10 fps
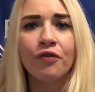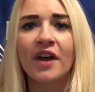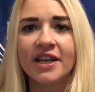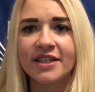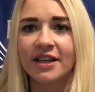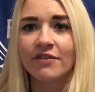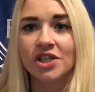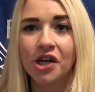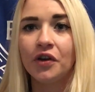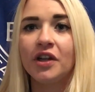that he's an
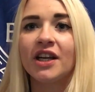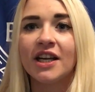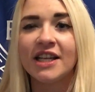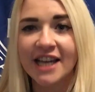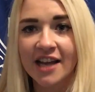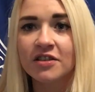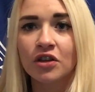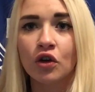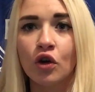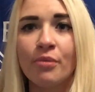Evertonian and he gets the
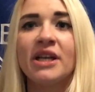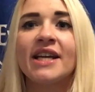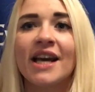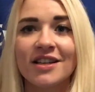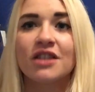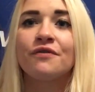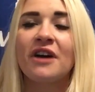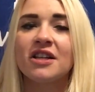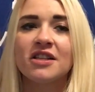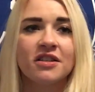club and he gets the
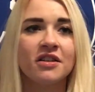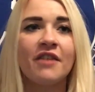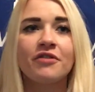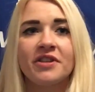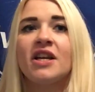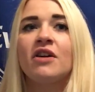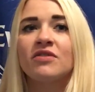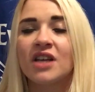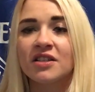fans and everything else.